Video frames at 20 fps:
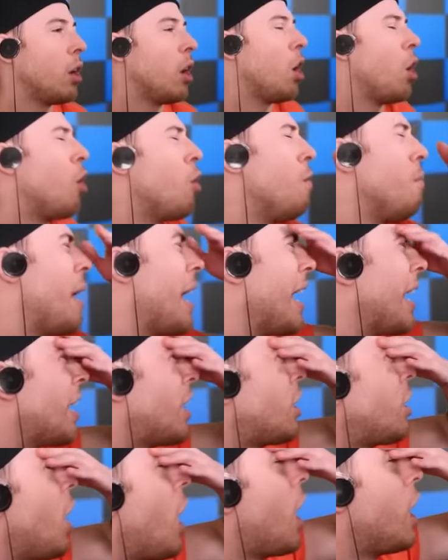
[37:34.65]
Oh my
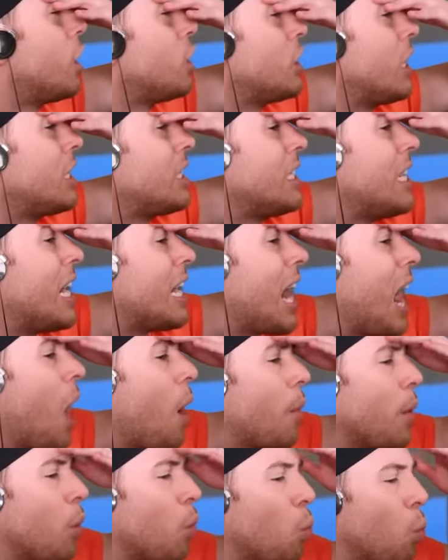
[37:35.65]
gosh, that's not
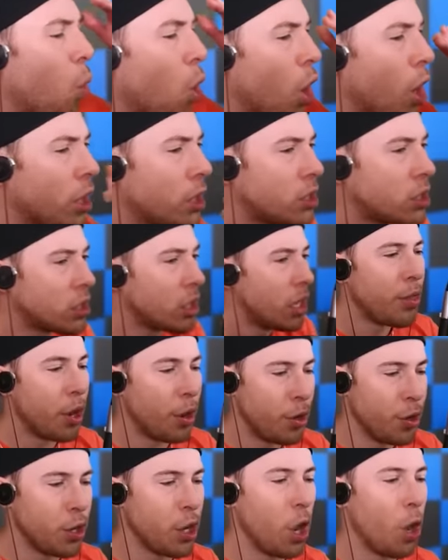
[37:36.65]
how it works.
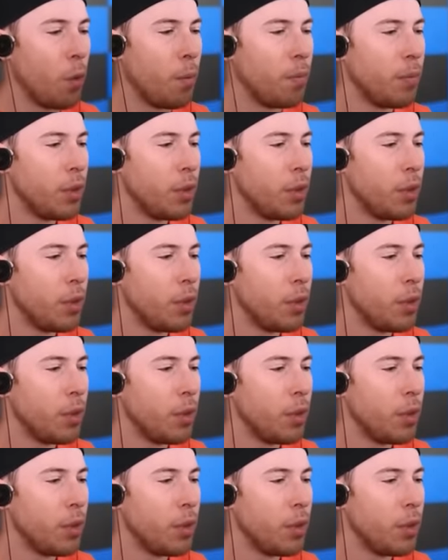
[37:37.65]
There you go.